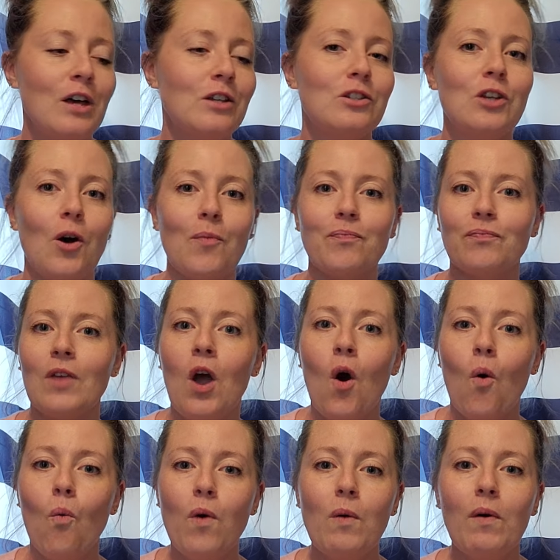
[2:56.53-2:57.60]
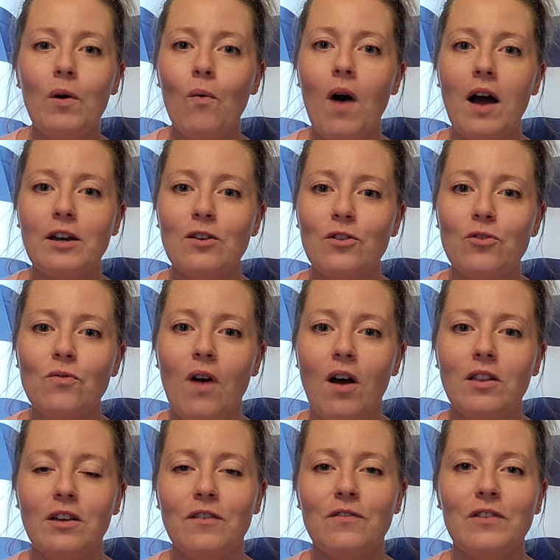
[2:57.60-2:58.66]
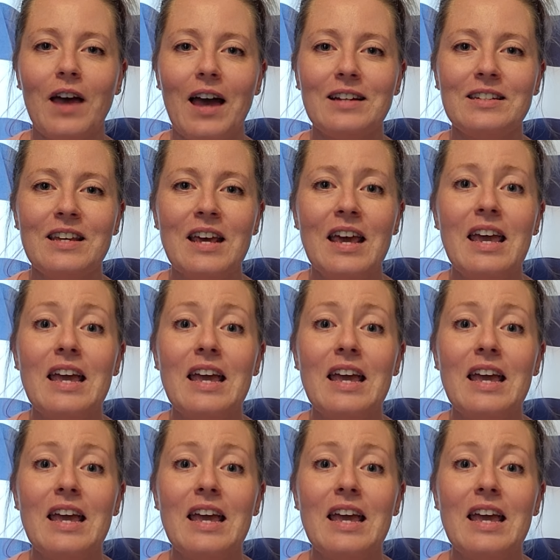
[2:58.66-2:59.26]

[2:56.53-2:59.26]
So we want to walk you through all of that.